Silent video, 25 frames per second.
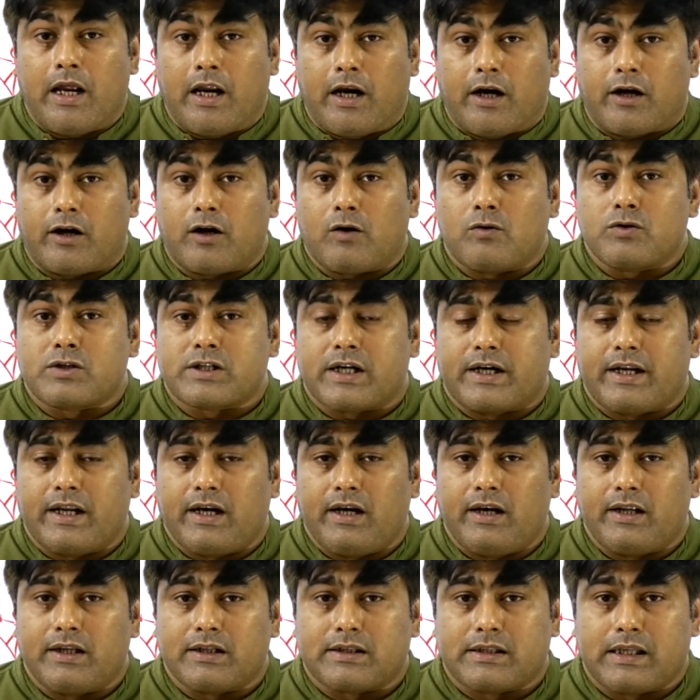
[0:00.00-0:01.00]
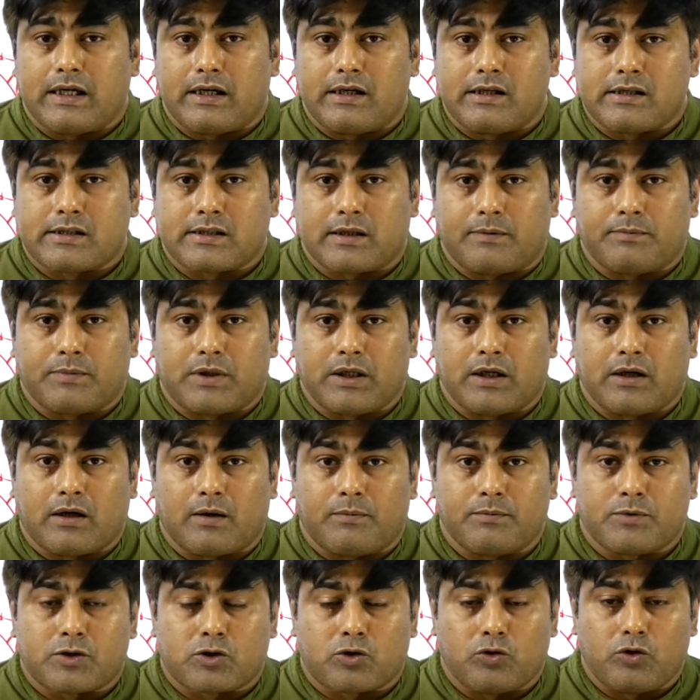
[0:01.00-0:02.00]
Now suddenly there is something
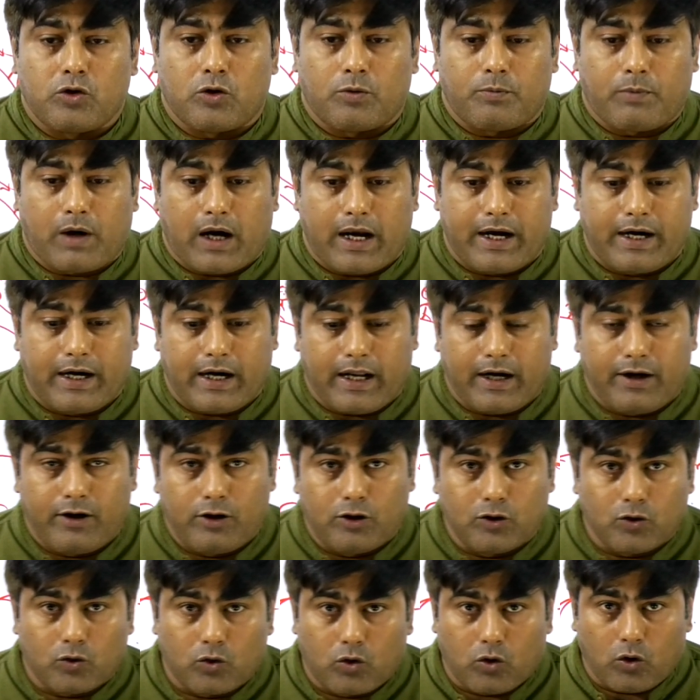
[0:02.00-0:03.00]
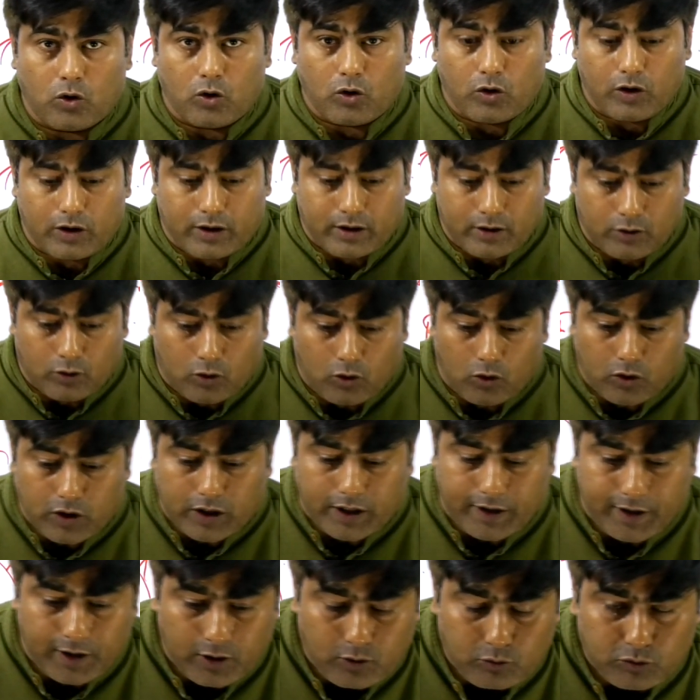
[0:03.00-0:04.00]
comes to your mind and you go
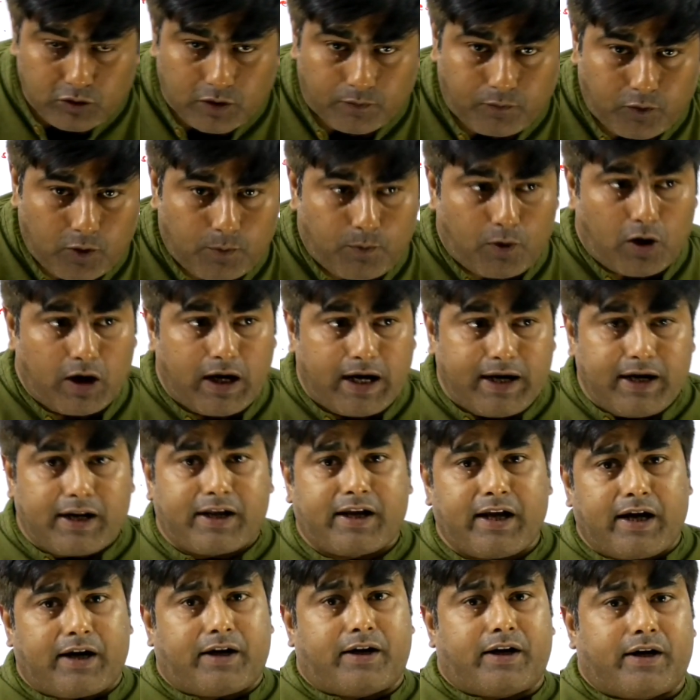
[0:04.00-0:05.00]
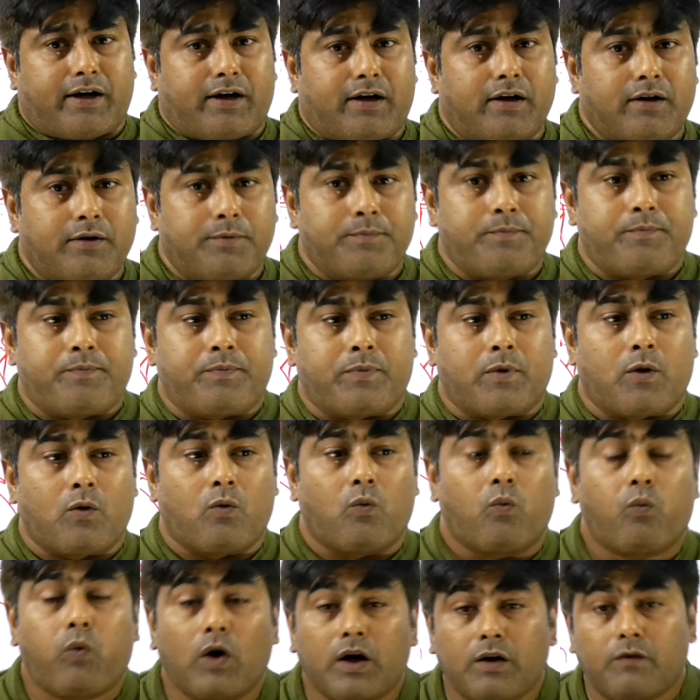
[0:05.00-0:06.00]
running to the football and kicked it.
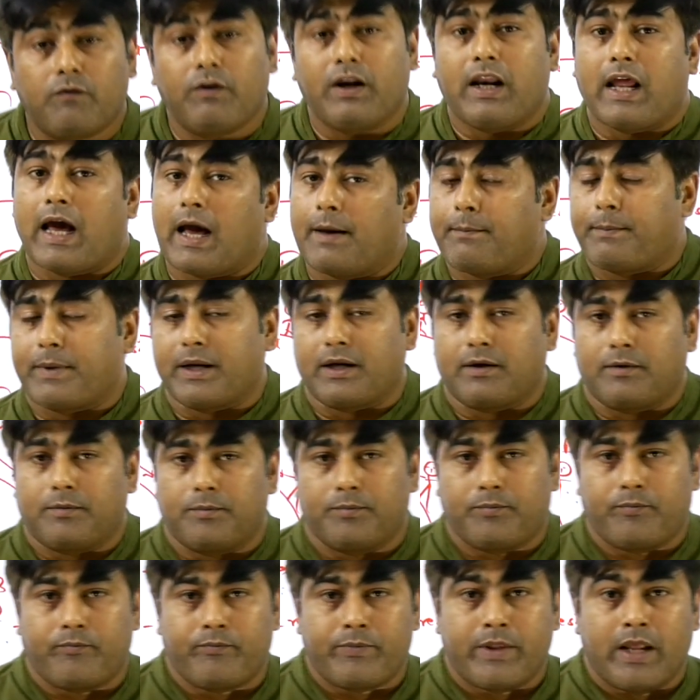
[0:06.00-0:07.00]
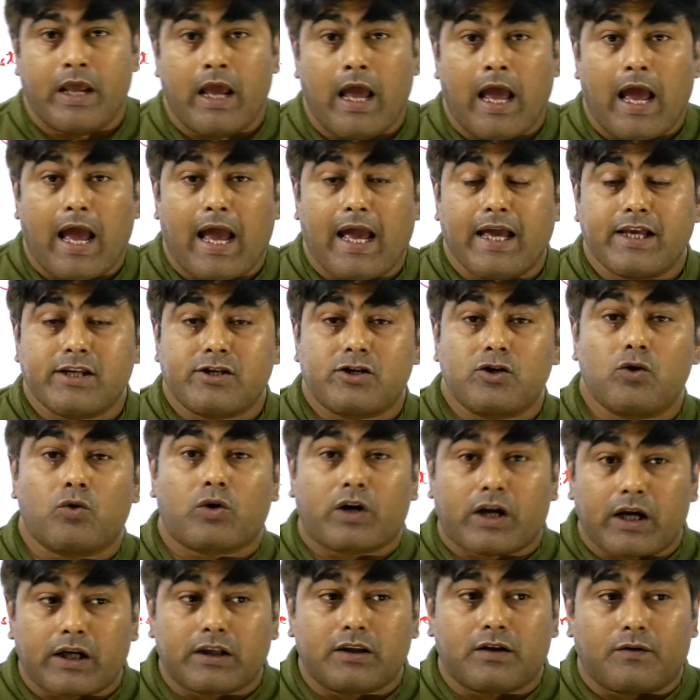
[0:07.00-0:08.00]
What will happen? As you
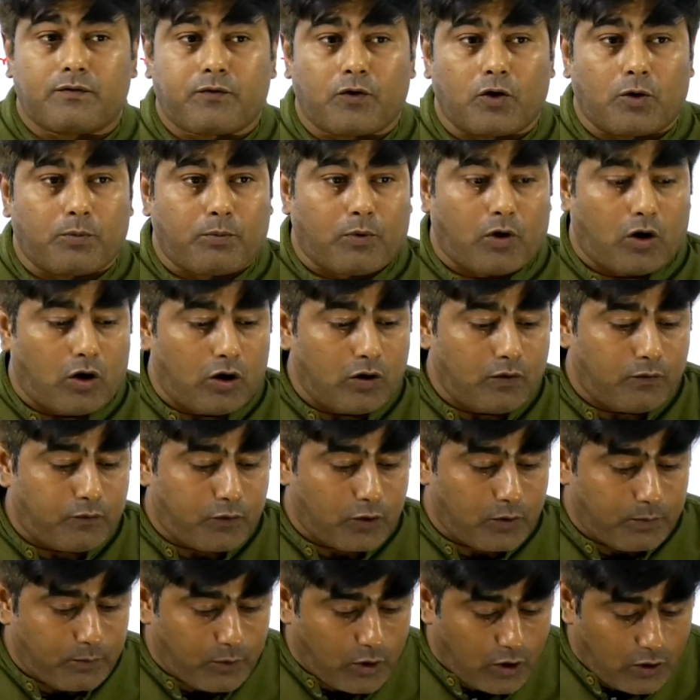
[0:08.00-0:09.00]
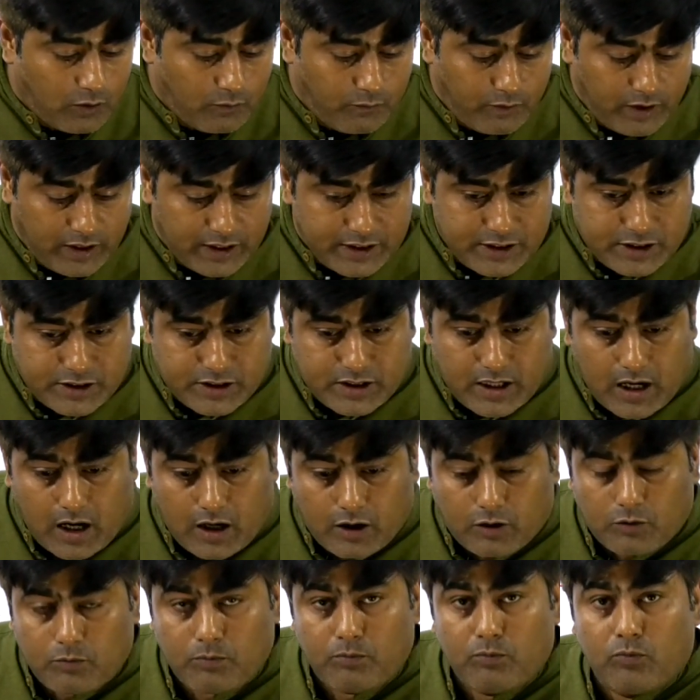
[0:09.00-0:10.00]
kick the football, football will
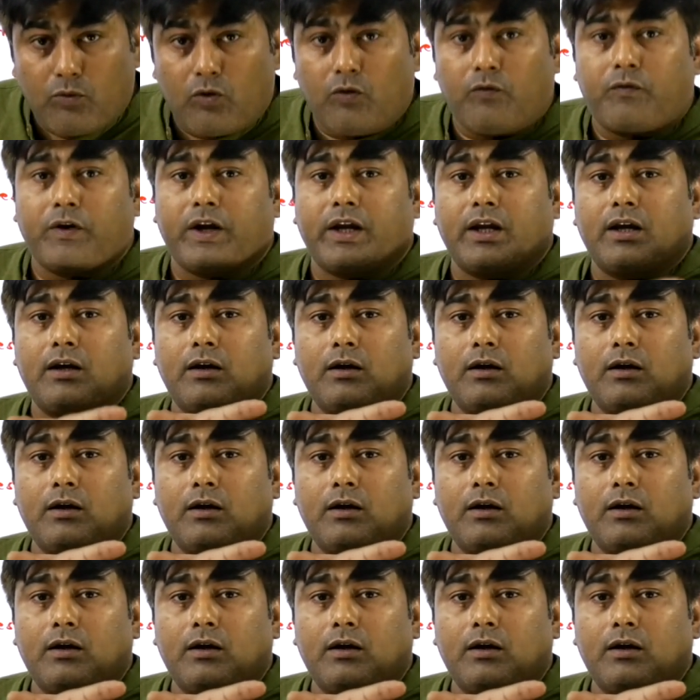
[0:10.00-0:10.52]
start moving,